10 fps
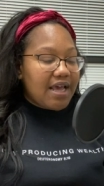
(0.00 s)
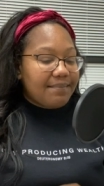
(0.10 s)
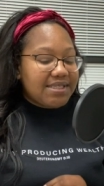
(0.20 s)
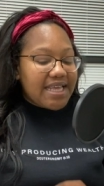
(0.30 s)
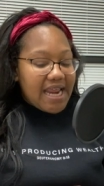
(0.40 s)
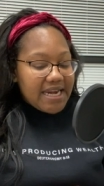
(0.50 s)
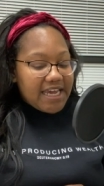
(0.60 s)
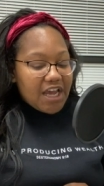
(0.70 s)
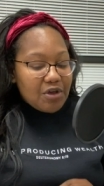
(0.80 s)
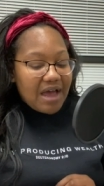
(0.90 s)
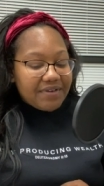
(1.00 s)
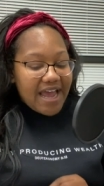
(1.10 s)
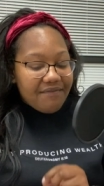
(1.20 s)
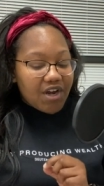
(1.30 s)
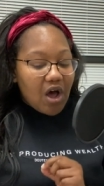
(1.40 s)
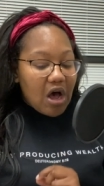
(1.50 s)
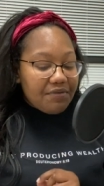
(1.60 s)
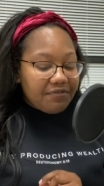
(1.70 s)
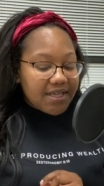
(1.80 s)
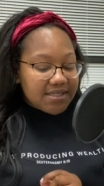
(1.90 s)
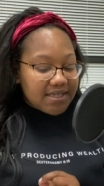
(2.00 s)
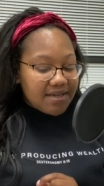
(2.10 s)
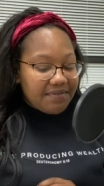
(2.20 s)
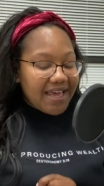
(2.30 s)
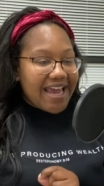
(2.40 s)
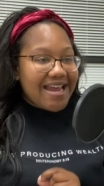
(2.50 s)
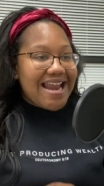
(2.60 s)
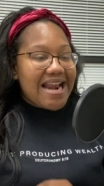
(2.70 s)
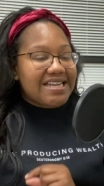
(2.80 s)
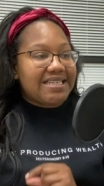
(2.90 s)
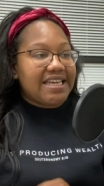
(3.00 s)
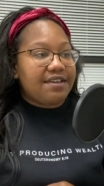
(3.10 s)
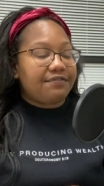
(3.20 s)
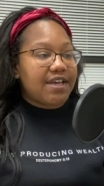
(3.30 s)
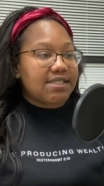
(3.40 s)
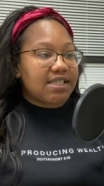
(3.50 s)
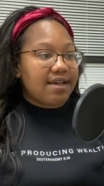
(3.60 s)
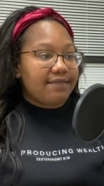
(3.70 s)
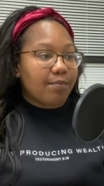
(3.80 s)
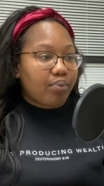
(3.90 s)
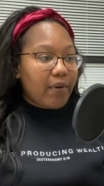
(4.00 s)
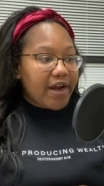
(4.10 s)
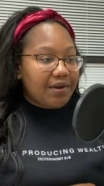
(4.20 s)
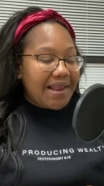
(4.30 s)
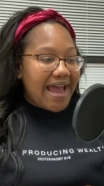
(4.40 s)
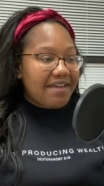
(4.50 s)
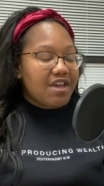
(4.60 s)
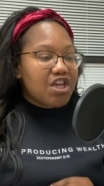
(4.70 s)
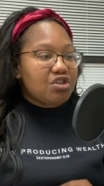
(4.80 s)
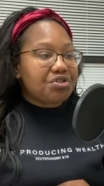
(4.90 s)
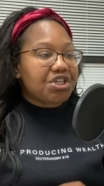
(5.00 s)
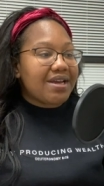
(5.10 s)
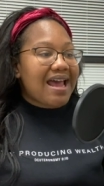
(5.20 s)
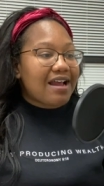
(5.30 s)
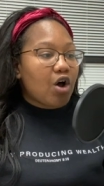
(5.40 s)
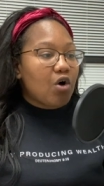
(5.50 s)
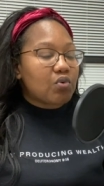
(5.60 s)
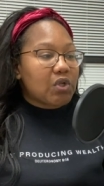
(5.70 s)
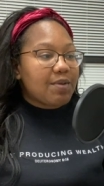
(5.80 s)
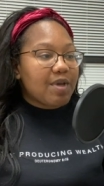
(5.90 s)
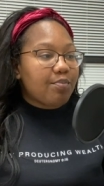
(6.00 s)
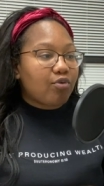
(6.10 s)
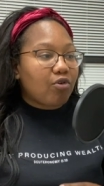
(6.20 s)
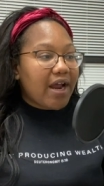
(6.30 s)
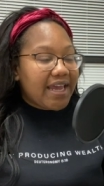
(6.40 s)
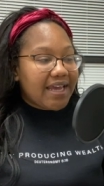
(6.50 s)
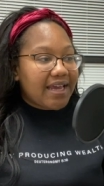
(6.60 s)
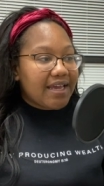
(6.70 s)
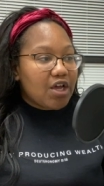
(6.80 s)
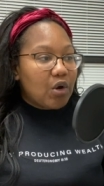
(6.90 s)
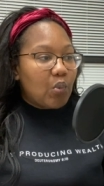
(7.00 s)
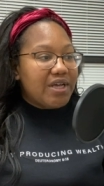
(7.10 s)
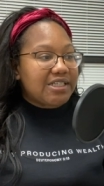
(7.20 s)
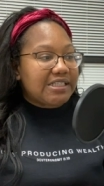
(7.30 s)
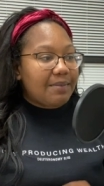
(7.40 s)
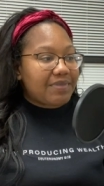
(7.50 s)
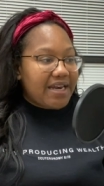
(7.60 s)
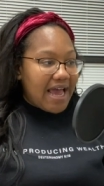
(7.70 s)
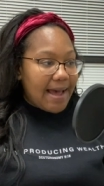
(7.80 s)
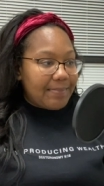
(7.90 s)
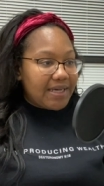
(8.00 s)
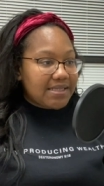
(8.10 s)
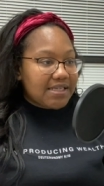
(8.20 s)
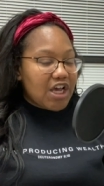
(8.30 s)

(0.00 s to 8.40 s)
I'm gonna say that again. You have to have an offensive and not a defensive prayer life. You should not only be praying when something happens.